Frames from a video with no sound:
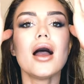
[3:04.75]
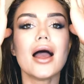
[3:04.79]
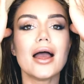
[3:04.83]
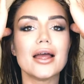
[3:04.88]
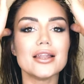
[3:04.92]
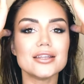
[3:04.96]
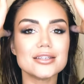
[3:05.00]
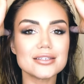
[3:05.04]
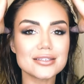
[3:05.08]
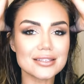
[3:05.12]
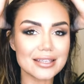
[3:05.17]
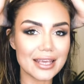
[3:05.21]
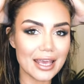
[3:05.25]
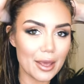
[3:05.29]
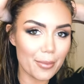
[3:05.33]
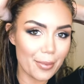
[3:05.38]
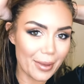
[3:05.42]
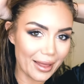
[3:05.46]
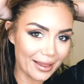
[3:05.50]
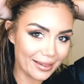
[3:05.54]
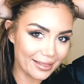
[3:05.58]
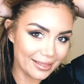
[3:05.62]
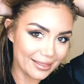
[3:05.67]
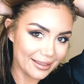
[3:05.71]
And just keep
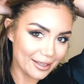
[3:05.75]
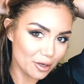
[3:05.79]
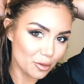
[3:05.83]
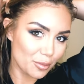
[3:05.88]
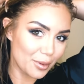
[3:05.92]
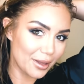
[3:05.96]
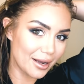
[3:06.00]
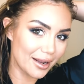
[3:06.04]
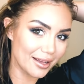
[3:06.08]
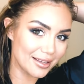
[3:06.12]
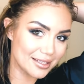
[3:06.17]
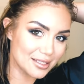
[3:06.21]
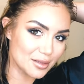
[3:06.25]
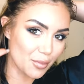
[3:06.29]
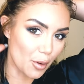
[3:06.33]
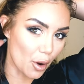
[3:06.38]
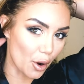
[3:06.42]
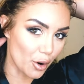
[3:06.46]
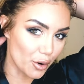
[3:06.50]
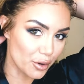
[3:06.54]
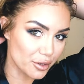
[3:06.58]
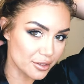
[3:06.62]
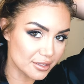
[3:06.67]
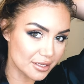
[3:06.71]
a little bit
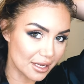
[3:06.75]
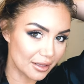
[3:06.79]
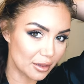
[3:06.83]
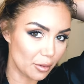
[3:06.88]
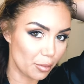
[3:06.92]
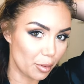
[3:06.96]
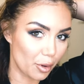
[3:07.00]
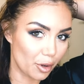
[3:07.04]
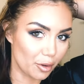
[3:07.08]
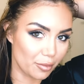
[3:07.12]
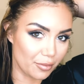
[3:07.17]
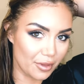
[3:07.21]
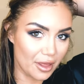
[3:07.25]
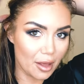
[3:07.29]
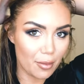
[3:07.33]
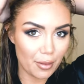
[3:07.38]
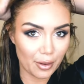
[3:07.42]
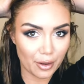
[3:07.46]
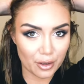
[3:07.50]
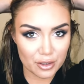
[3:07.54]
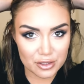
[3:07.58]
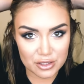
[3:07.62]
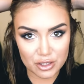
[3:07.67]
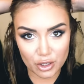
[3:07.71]
exposed at the bottom there,
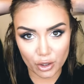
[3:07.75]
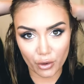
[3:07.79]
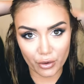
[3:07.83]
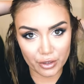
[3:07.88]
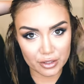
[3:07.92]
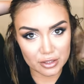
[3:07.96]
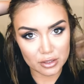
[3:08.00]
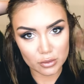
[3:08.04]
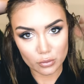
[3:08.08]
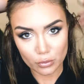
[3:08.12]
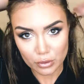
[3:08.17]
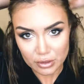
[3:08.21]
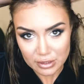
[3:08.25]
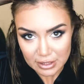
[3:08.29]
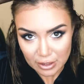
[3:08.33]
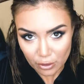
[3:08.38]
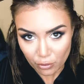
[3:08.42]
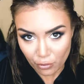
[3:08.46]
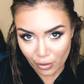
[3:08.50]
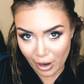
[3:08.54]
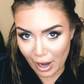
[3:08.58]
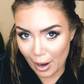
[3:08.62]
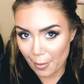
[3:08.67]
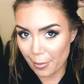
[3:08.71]
because you're going to want to
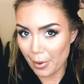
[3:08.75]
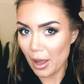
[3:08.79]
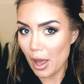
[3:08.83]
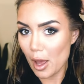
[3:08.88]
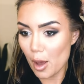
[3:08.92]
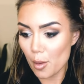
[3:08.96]
grab